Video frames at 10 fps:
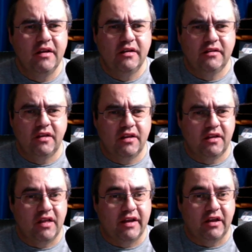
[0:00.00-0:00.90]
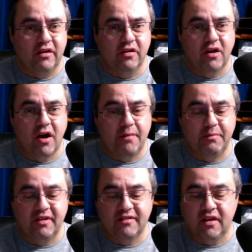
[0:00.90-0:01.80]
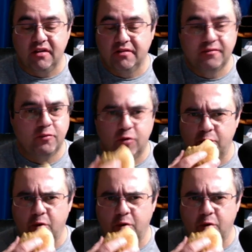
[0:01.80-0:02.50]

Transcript: Nothing like a good hot biscuit. One more